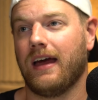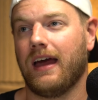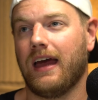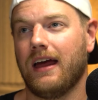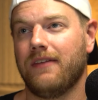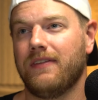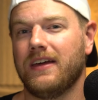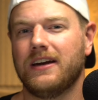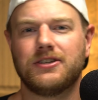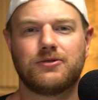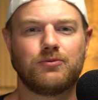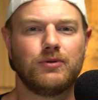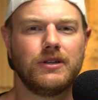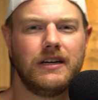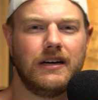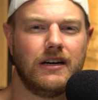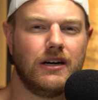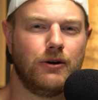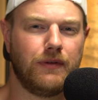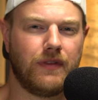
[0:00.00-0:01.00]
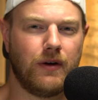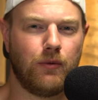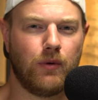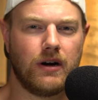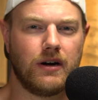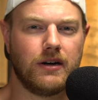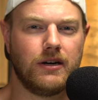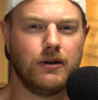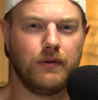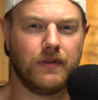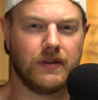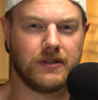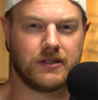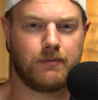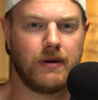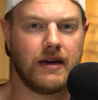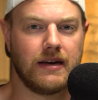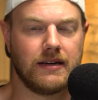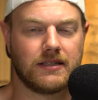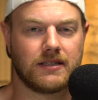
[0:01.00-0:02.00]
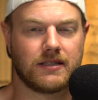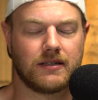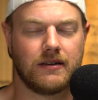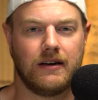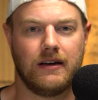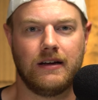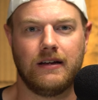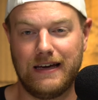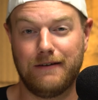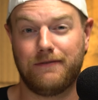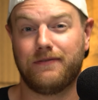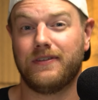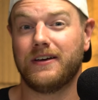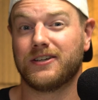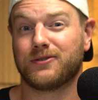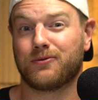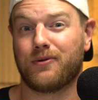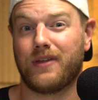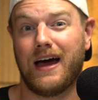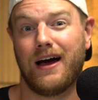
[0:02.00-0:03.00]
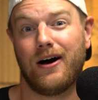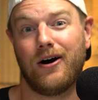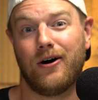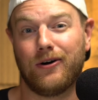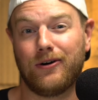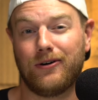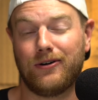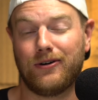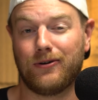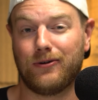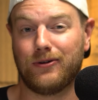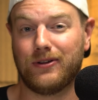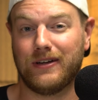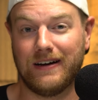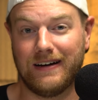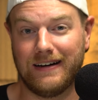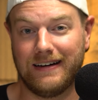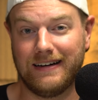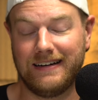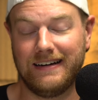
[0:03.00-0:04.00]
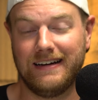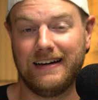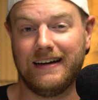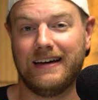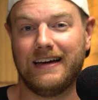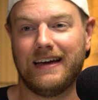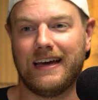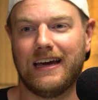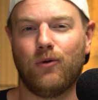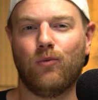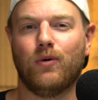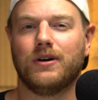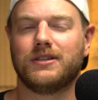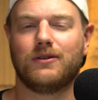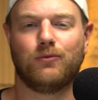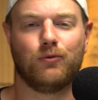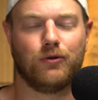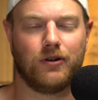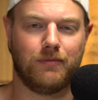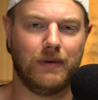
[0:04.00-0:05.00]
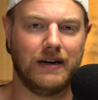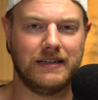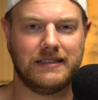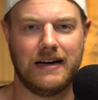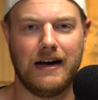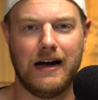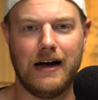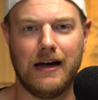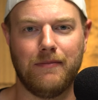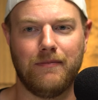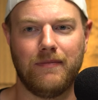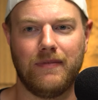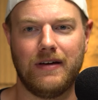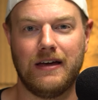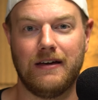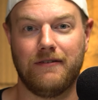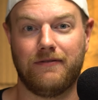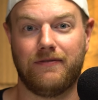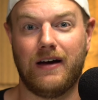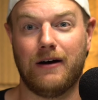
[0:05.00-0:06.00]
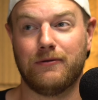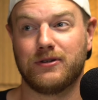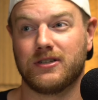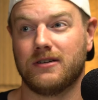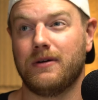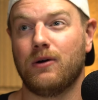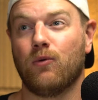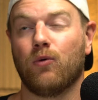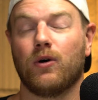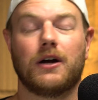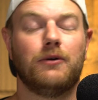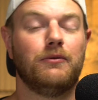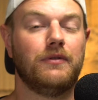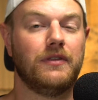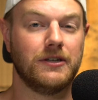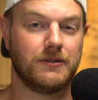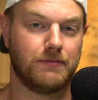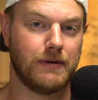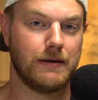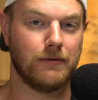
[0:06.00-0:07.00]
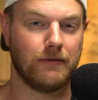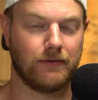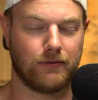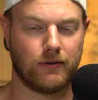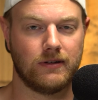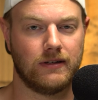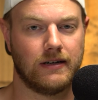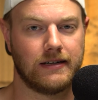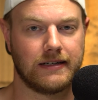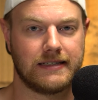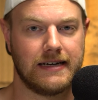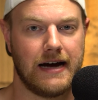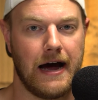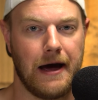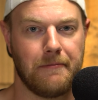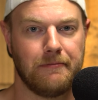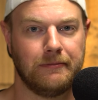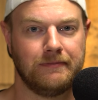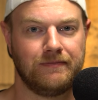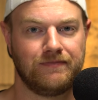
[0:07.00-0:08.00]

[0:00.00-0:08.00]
And they just really didn't know what they wanted to do with the space. If things were that hard early on, it wasn't worth my time if I was going to be working with these people for a long time.